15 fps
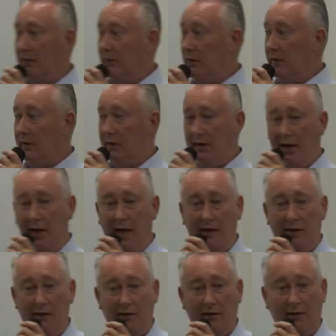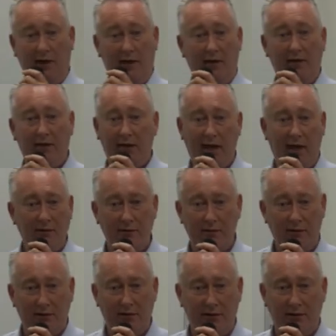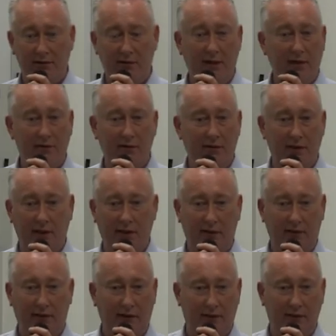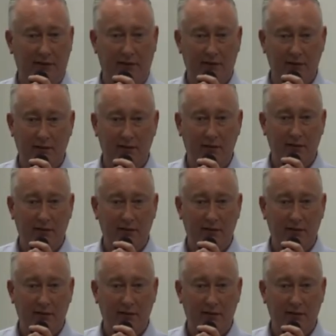I'm going to look at Helen and say, that's a council decision. That's not an EQC decision.